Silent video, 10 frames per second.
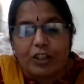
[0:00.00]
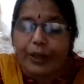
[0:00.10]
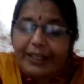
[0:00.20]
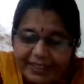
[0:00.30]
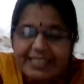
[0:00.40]
So
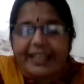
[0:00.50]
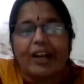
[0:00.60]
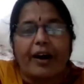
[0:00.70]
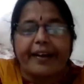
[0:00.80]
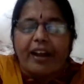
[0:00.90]
in this
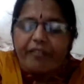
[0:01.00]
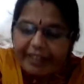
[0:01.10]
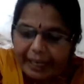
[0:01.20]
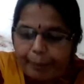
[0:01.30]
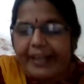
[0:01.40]
regard, we
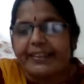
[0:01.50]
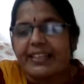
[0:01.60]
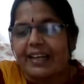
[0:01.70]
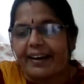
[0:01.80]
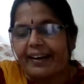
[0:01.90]
can make the
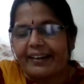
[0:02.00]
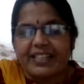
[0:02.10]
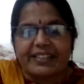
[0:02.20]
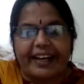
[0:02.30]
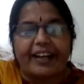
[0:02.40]
children
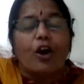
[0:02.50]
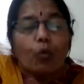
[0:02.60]
understand